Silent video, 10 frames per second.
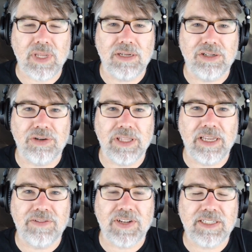
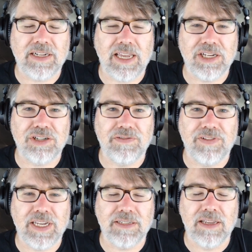investigation
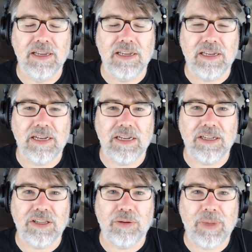phase,
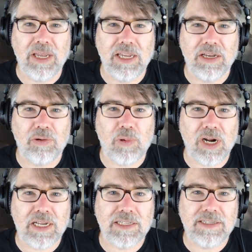you may
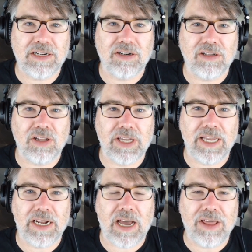want to consider
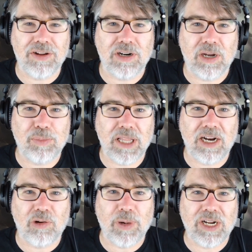looking at other
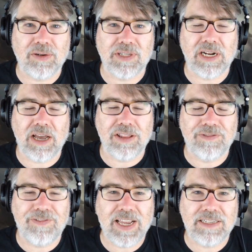player windows in other
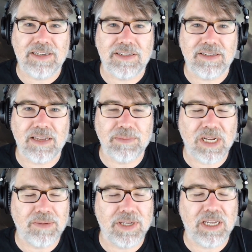phases.
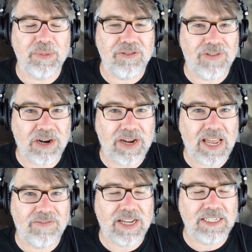Sometimes it can be very
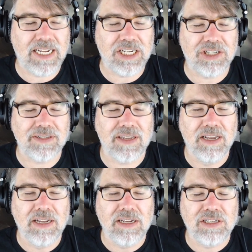advantageous
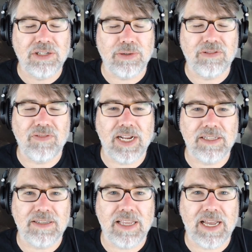to
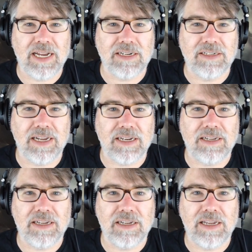advance the act
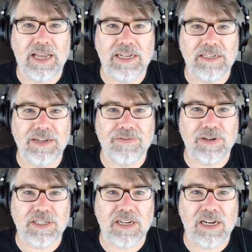deck at
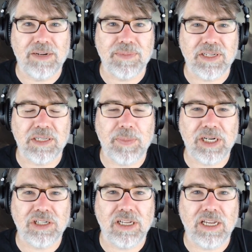different times,
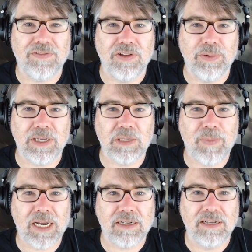especially if you
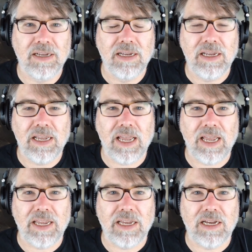expect
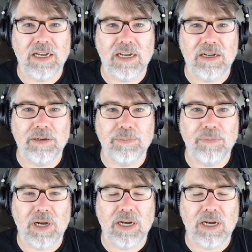an